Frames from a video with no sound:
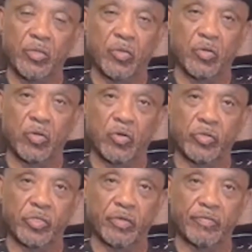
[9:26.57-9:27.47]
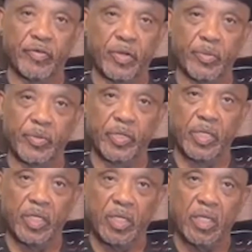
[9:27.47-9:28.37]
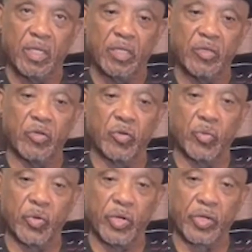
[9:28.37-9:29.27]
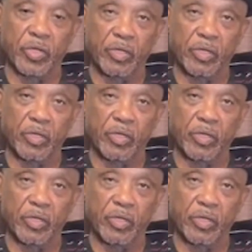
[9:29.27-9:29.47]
You don't go to the infirmary. You go to work.